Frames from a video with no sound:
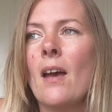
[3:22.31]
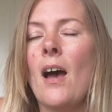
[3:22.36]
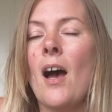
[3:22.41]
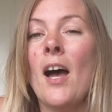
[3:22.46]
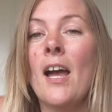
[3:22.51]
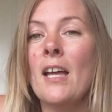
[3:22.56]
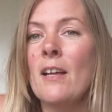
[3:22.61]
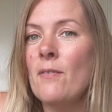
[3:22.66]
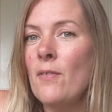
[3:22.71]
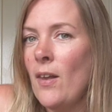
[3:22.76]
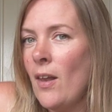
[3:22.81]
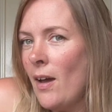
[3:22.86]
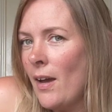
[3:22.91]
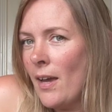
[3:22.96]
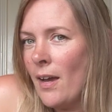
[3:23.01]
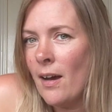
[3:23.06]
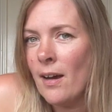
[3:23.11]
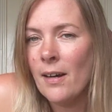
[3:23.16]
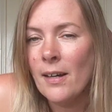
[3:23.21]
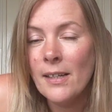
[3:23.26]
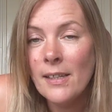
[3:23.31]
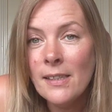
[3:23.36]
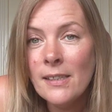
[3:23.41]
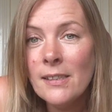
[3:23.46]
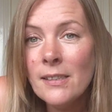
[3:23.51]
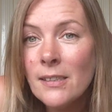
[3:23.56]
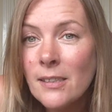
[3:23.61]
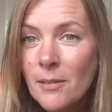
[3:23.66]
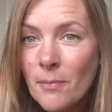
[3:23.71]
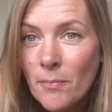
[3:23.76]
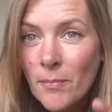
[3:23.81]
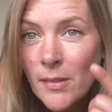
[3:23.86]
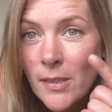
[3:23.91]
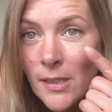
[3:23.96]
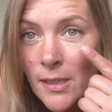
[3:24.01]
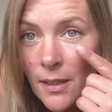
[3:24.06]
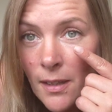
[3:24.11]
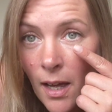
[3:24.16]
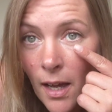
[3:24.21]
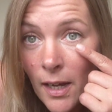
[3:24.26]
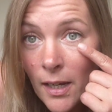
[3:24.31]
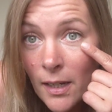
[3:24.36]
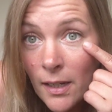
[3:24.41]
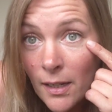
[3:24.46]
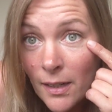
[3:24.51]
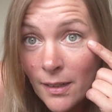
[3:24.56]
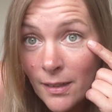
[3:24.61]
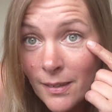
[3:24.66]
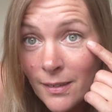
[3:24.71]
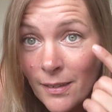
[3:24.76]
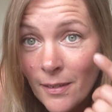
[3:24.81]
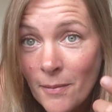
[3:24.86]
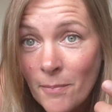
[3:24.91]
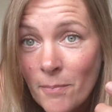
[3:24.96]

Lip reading: I have light eyes so that I can